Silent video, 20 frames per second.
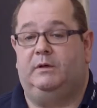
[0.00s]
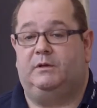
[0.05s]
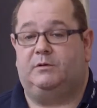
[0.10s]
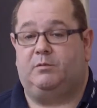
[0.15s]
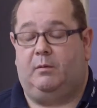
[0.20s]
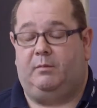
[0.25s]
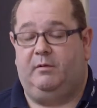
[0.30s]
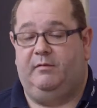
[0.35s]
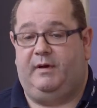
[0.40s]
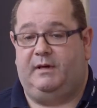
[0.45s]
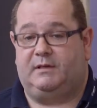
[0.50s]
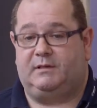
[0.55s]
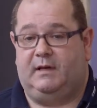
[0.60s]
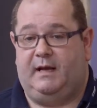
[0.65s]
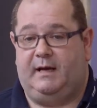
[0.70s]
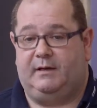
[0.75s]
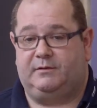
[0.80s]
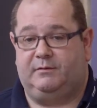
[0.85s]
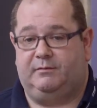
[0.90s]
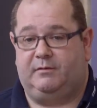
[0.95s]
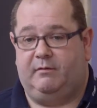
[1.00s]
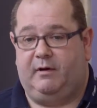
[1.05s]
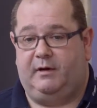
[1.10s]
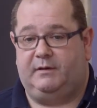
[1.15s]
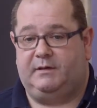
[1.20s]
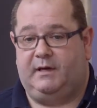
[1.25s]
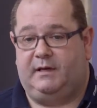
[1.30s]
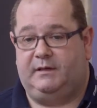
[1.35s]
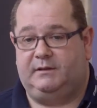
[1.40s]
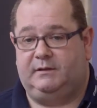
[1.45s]
swap a vessel out of the
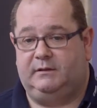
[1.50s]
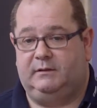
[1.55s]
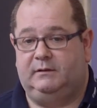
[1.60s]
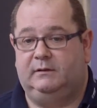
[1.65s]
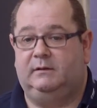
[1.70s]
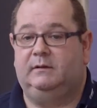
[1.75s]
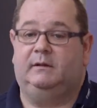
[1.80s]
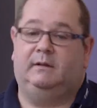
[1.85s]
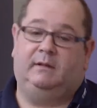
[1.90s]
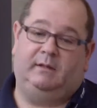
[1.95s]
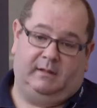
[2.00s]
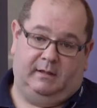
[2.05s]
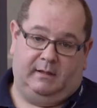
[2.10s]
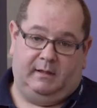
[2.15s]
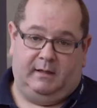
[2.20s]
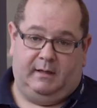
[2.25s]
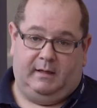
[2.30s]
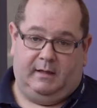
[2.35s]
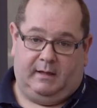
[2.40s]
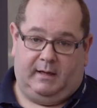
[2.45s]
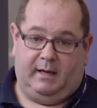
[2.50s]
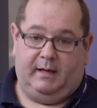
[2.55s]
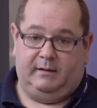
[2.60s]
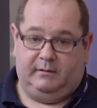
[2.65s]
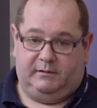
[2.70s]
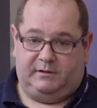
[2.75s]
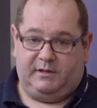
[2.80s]
rotation and